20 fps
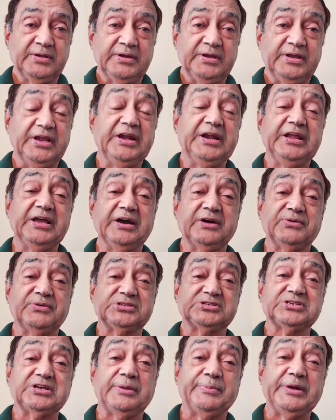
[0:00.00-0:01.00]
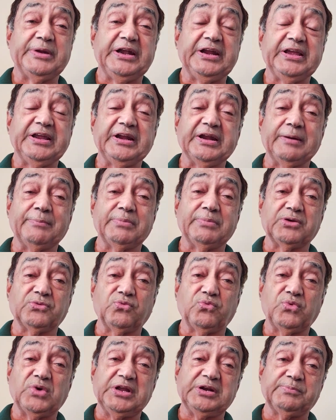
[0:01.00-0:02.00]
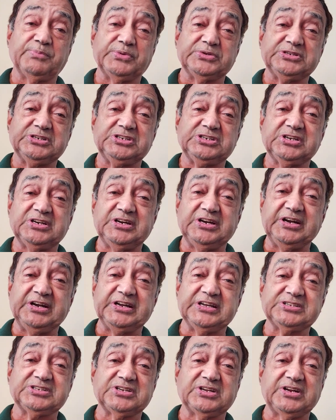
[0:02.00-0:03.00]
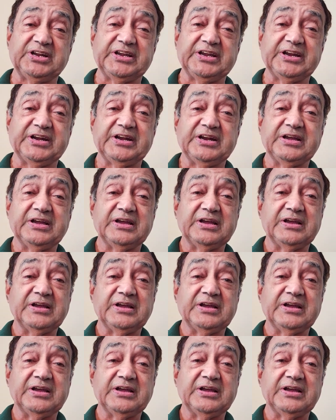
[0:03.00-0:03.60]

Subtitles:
India was commanding number 1 position in Test cricket,